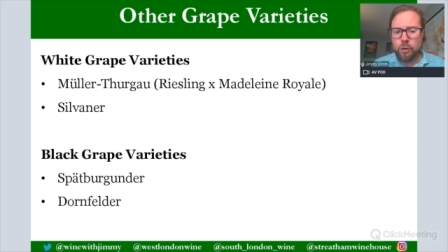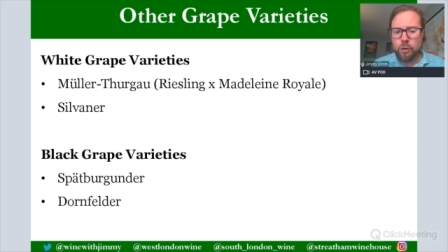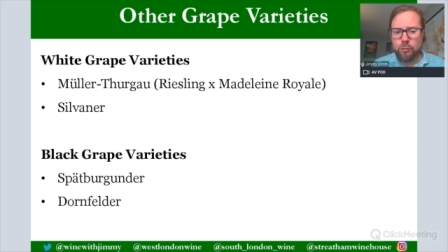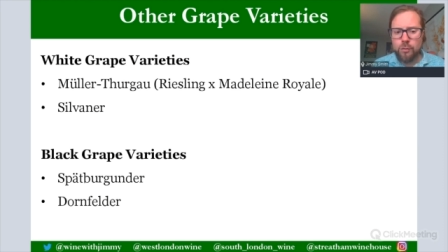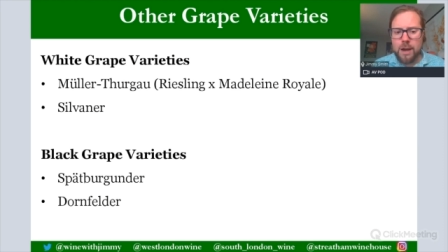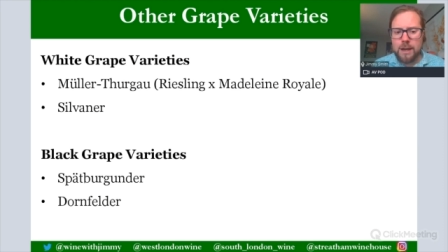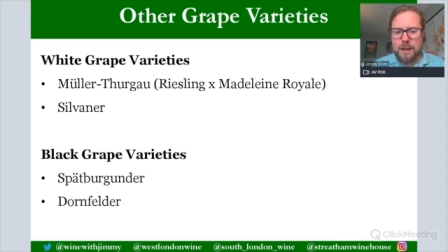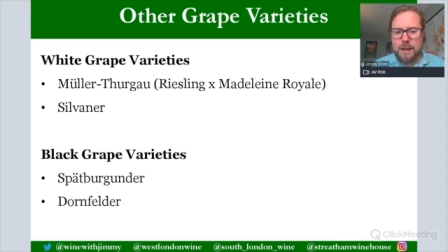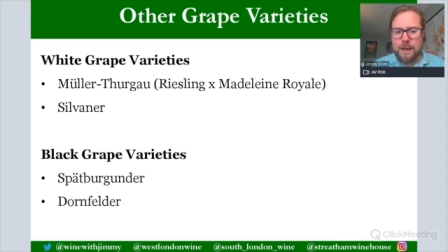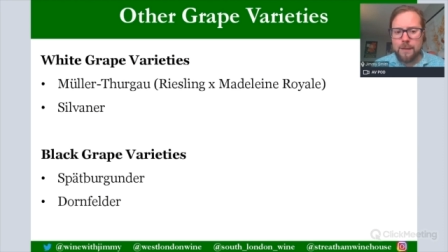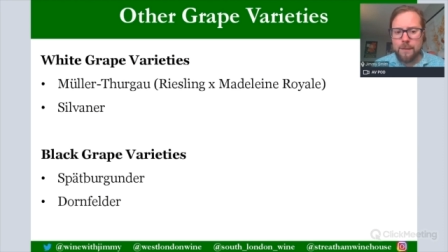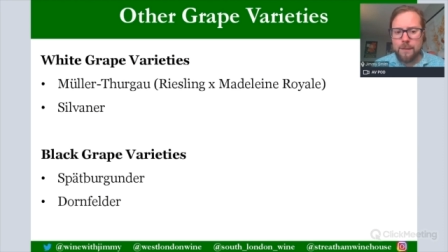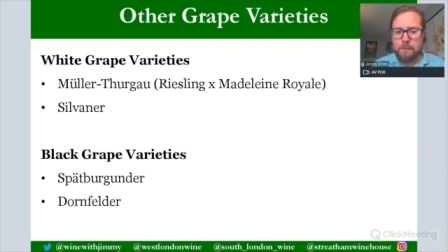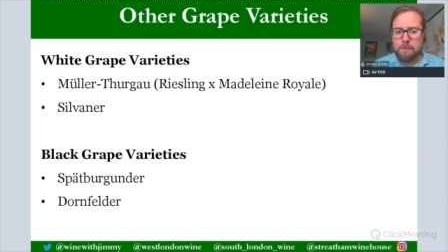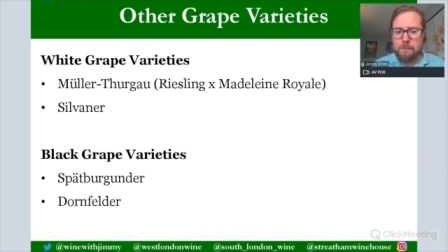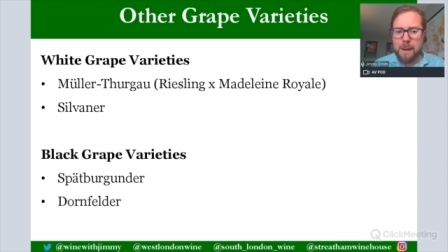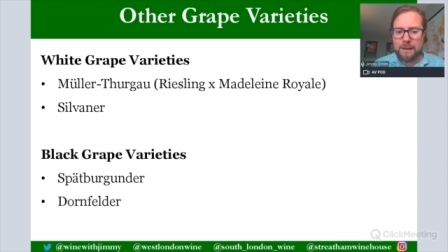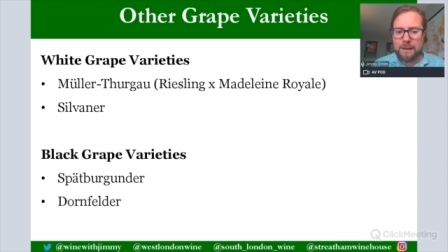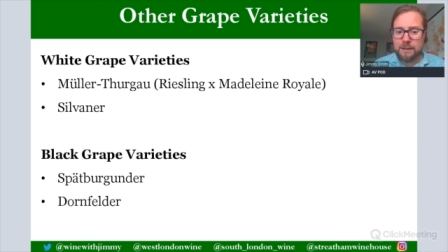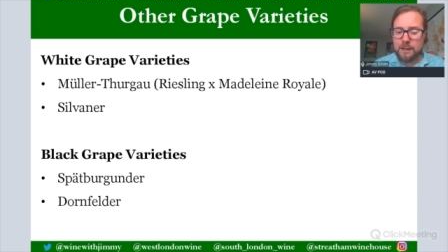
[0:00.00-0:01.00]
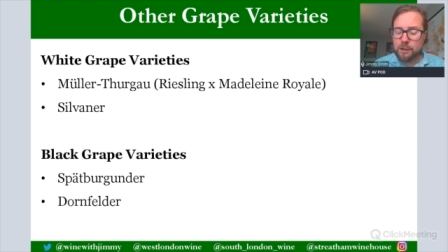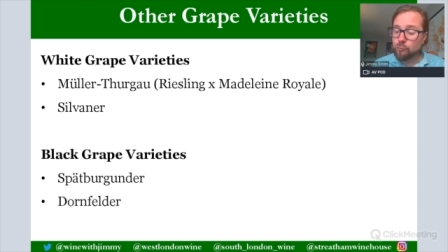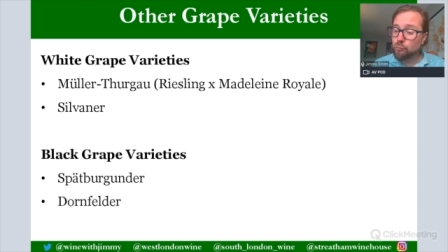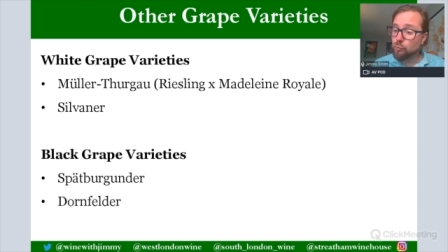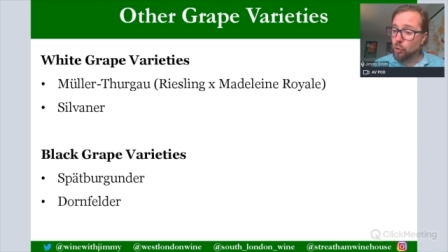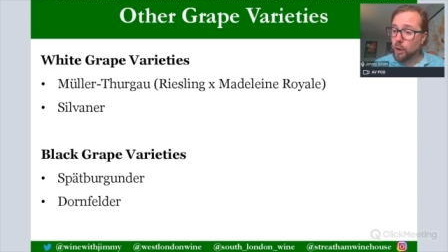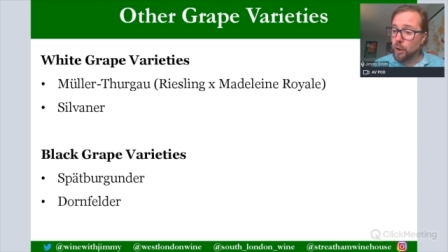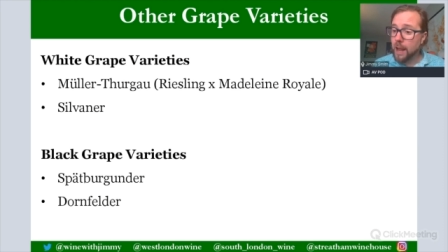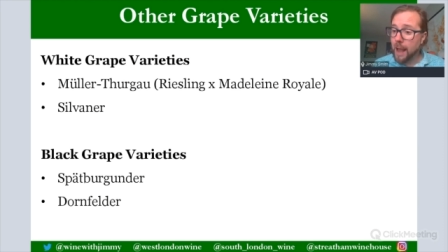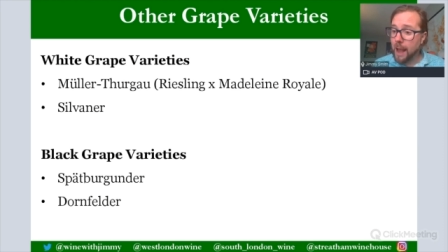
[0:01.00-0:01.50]
really the Madeleine
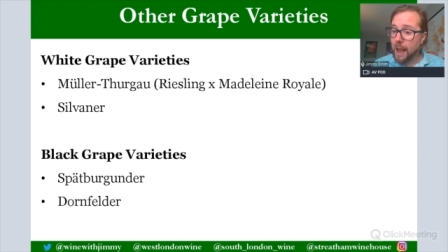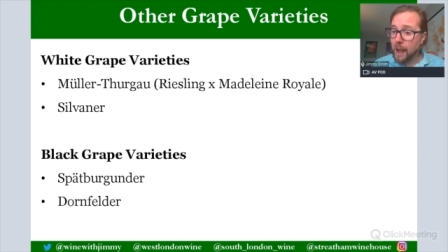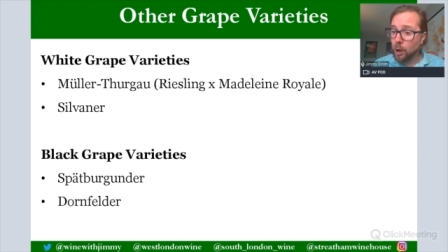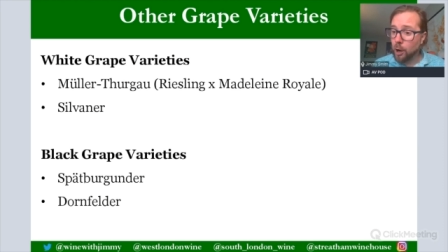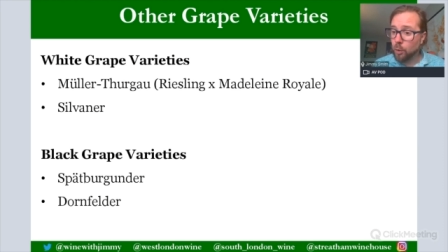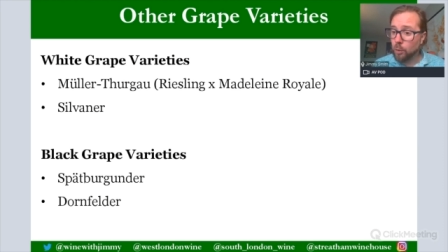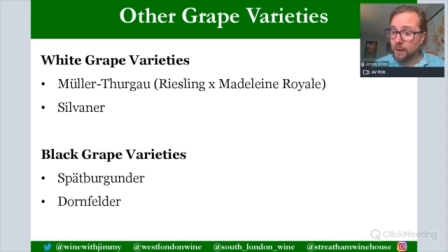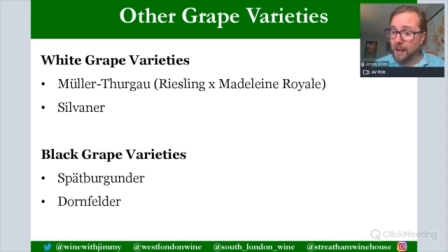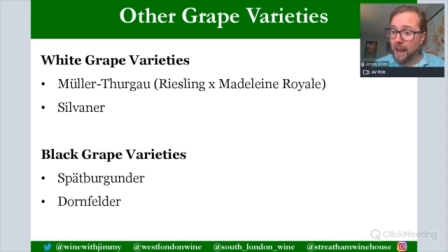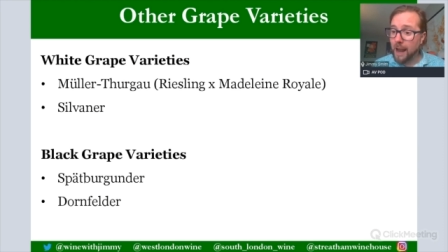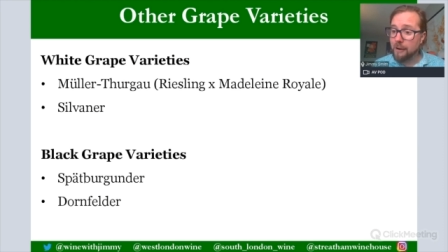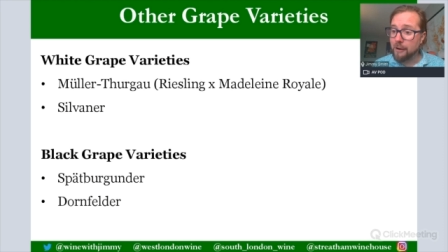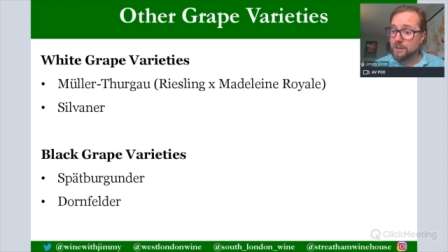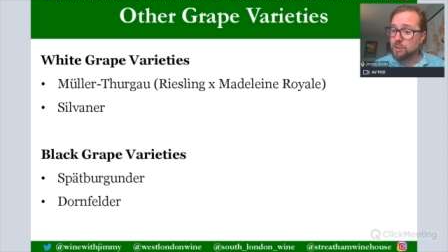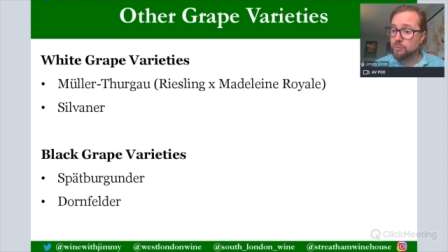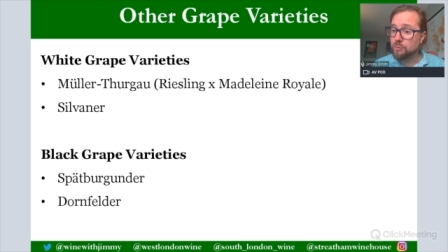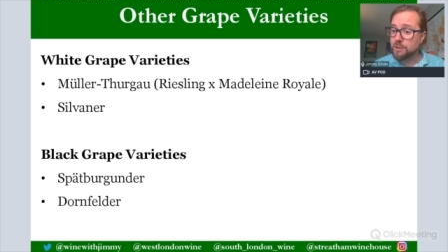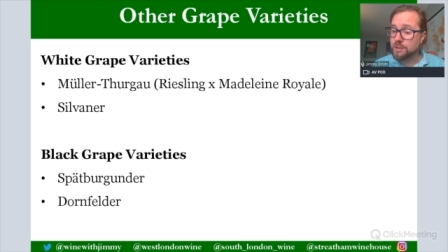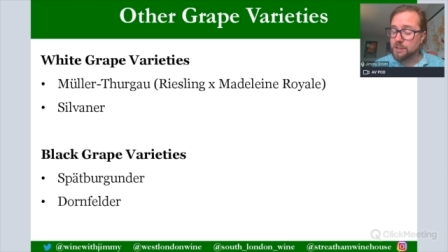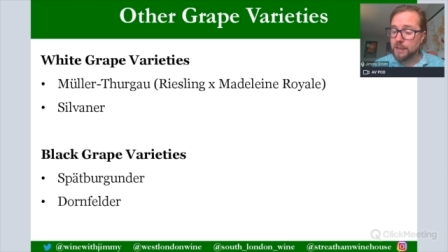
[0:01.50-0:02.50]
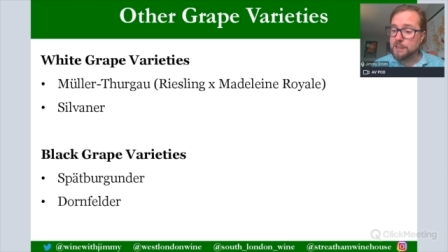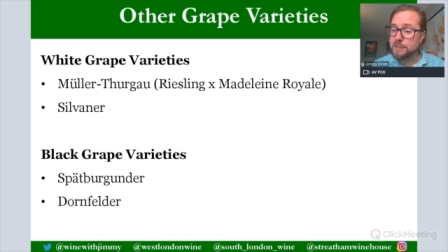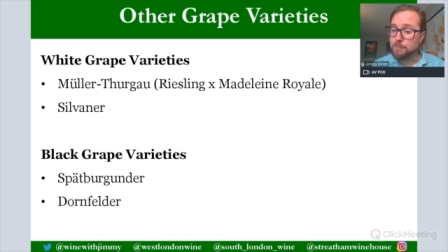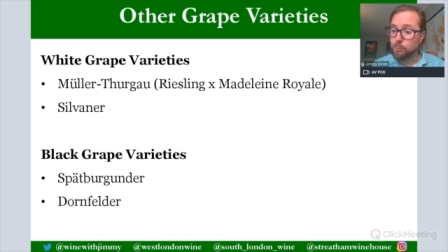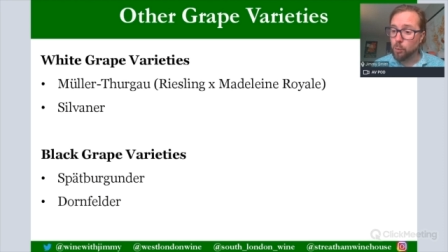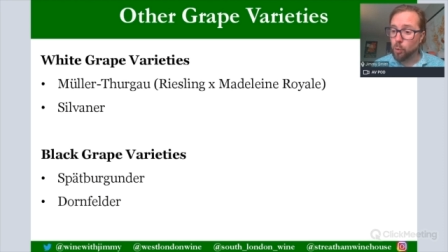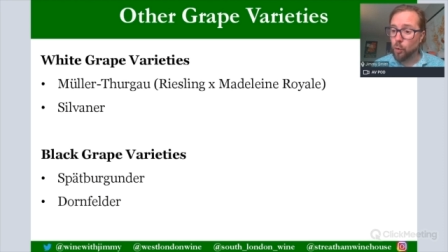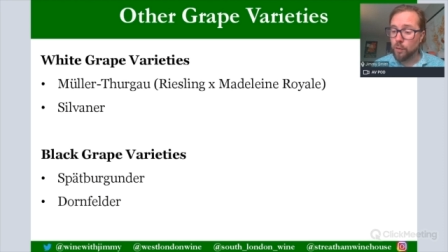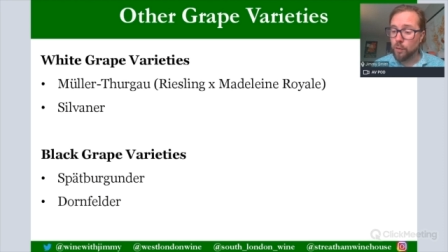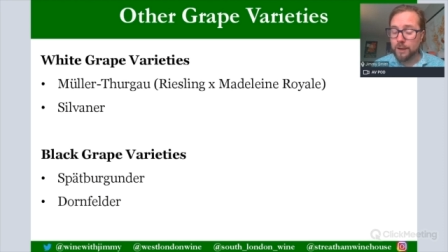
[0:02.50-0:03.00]
Royale
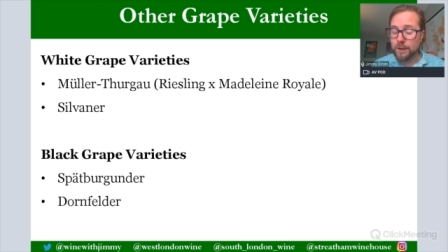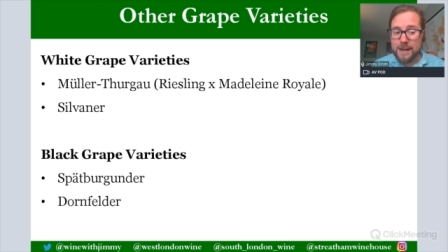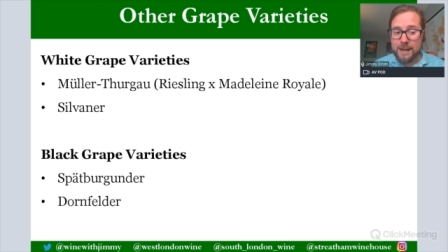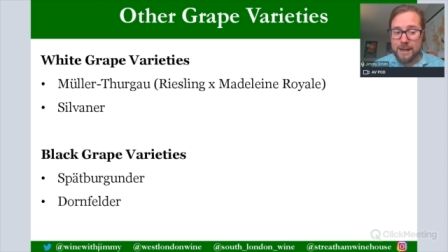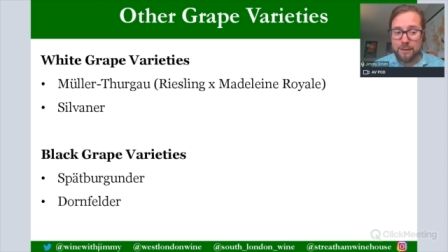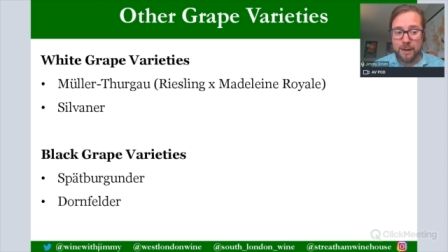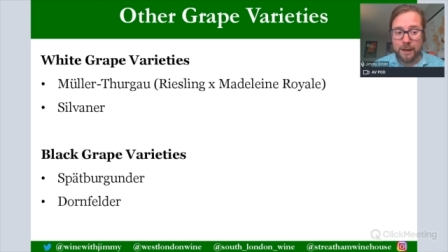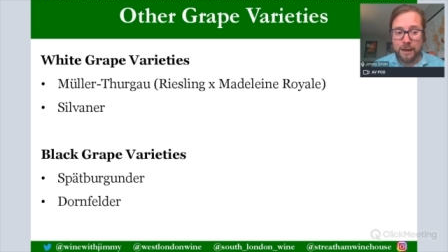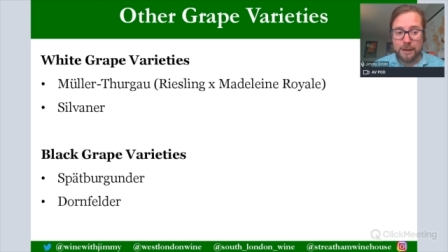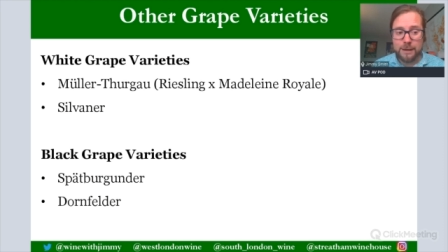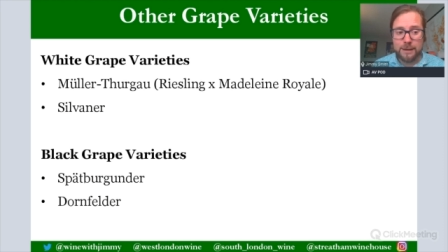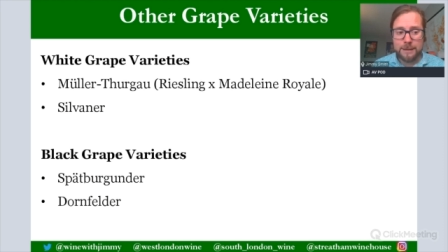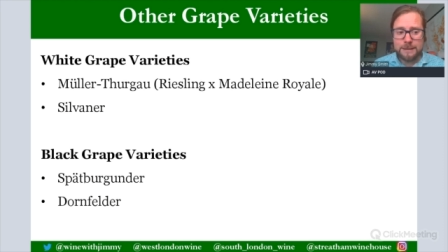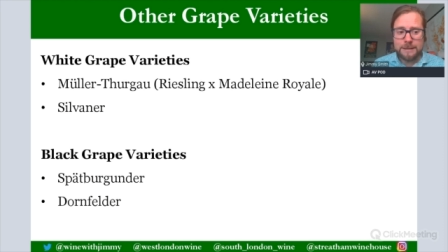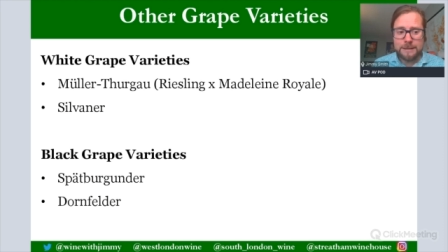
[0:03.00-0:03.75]
characteristics more than anything.